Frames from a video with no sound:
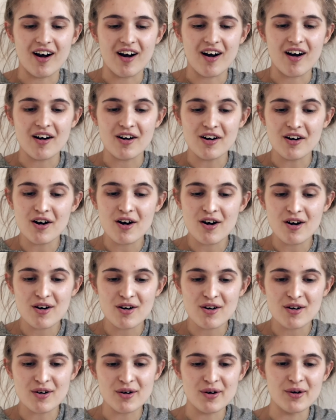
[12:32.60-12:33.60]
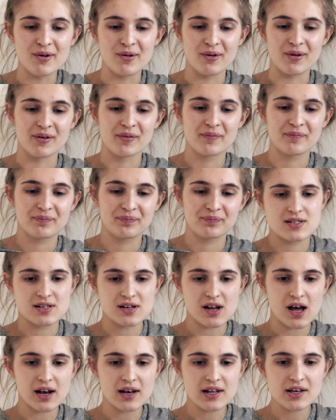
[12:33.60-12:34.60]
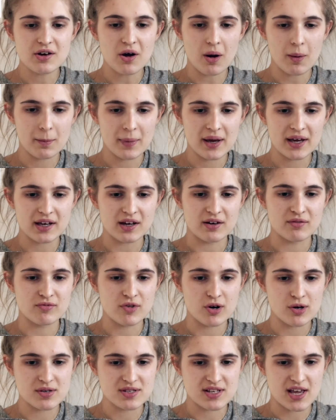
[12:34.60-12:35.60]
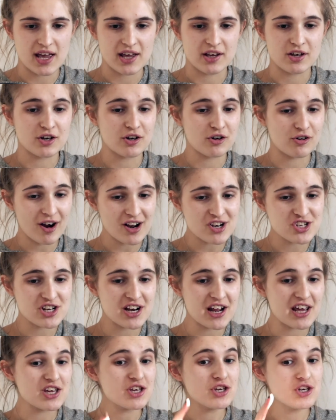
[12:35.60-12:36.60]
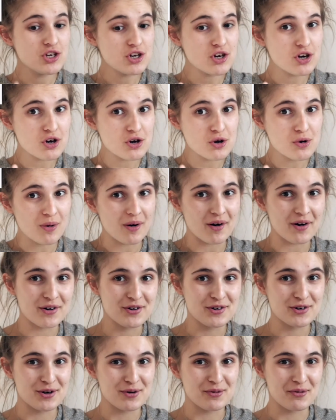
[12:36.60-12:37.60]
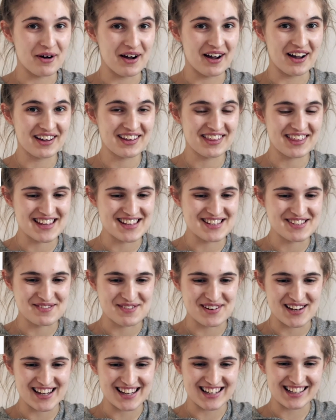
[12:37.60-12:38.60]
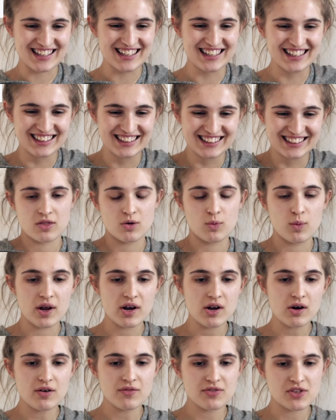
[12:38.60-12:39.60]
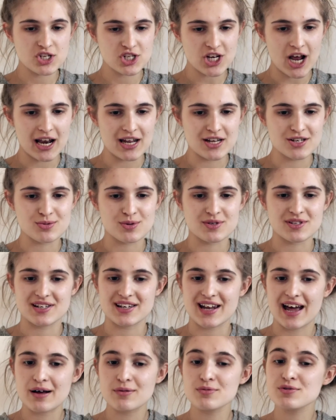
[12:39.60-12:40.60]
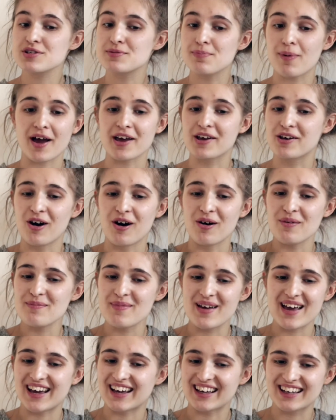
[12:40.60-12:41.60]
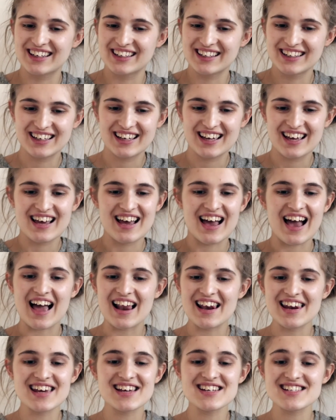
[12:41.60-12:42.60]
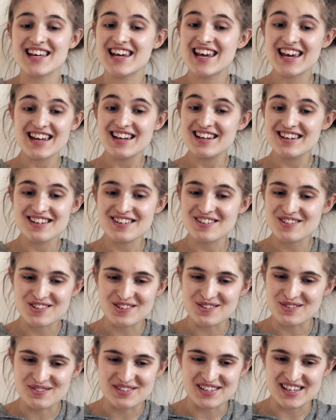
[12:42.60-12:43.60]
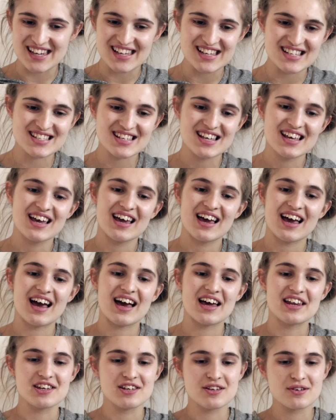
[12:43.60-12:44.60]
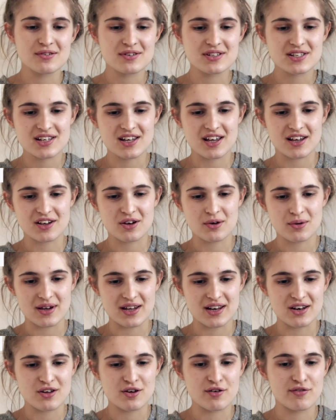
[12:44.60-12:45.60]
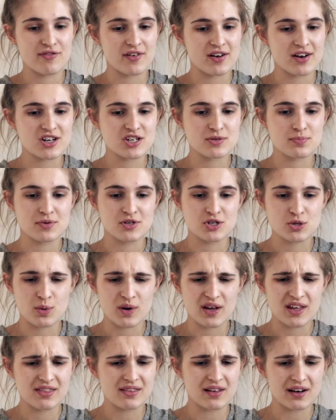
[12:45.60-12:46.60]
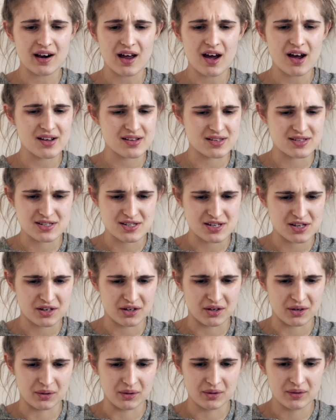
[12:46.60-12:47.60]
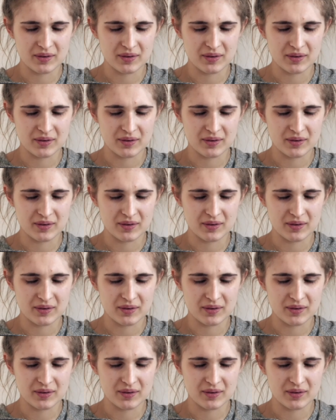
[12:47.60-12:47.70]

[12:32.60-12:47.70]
Oh. Denali, Gottmik and Rose congratulate you on your work this week. The winner of the challenge was announced by Gottmik, Elliot in 2Ts and Utica Queen, who finished between the last 2.